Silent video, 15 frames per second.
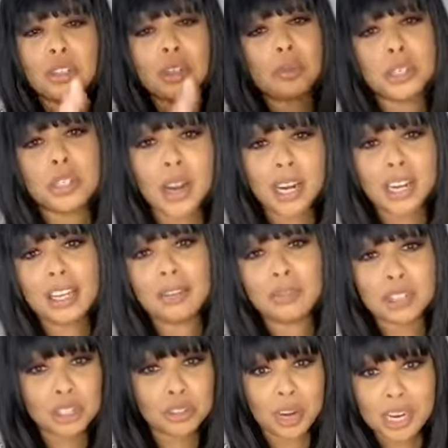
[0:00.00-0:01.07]
shouldn't be trying to give
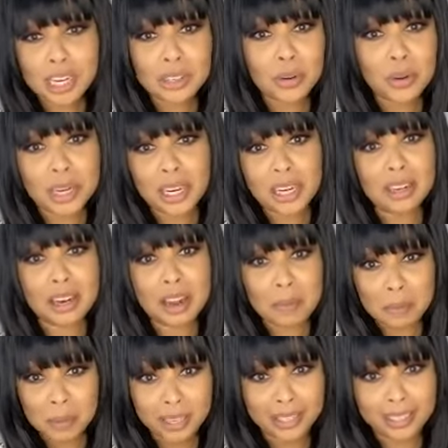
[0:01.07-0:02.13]
a stranger on the
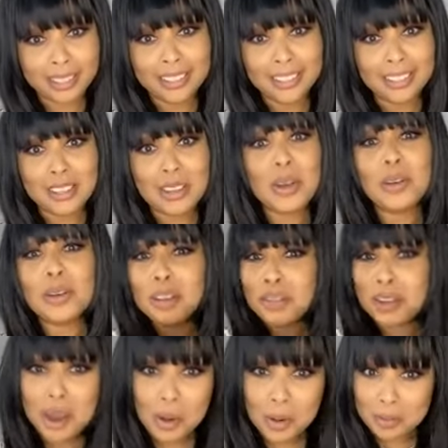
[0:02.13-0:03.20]
internet money. You don't
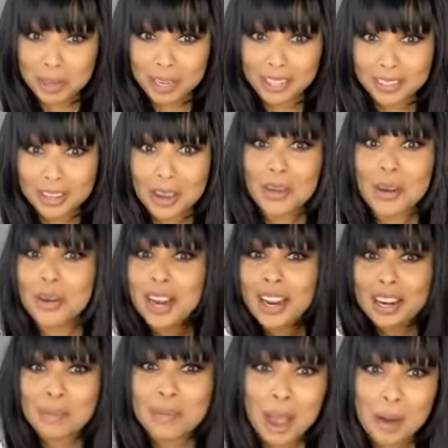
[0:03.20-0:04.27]
even know me. You don't know
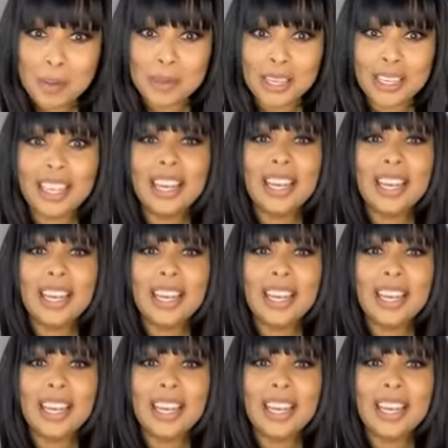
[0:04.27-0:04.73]
nothing about me.